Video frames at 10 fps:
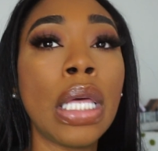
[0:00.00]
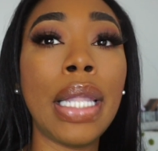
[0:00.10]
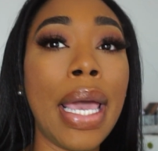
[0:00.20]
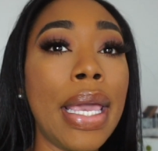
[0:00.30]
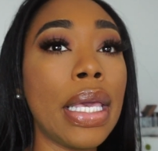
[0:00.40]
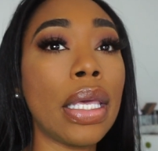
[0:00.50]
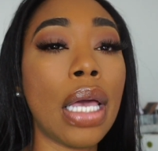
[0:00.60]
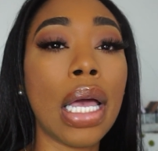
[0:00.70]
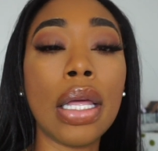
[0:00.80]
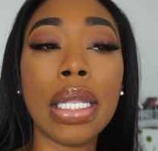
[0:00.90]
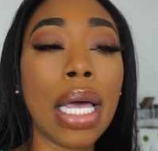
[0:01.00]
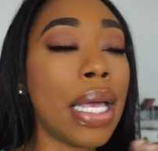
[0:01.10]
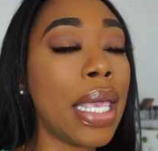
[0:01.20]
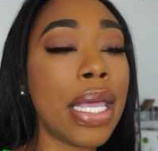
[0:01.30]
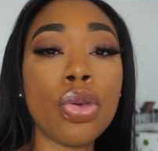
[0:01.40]
Like,
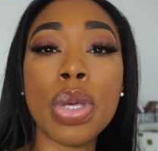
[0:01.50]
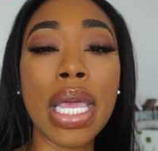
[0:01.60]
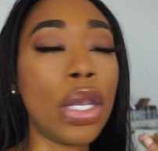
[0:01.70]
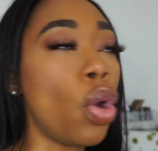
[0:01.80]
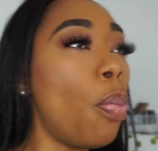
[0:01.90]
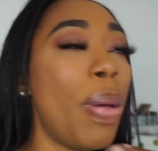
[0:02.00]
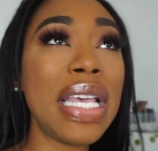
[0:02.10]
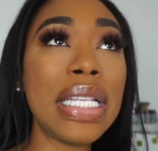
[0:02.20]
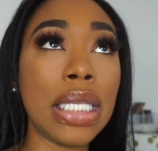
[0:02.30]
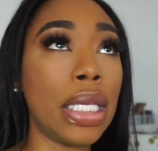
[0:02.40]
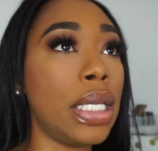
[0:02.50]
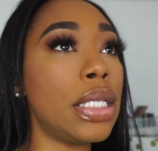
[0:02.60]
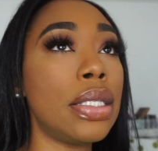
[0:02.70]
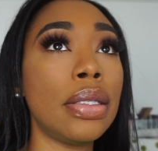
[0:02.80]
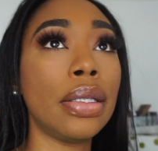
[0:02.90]
again, you can't, no
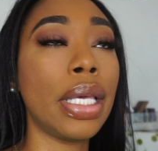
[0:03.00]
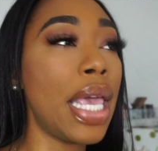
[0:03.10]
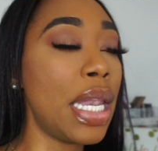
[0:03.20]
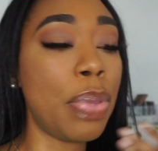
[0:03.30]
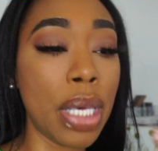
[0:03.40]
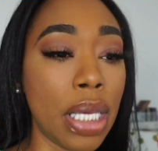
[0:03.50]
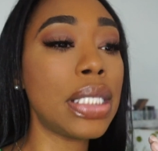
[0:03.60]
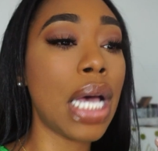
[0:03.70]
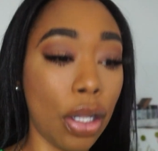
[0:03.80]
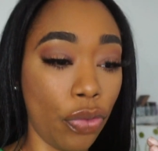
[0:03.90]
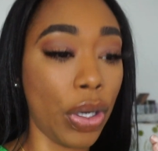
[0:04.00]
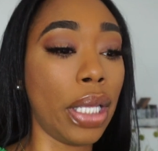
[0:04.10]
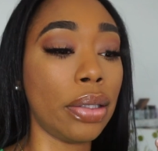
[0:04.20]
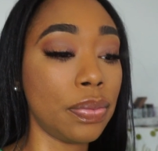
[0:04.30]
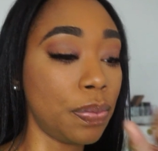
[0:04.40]
basicness can be tolerated.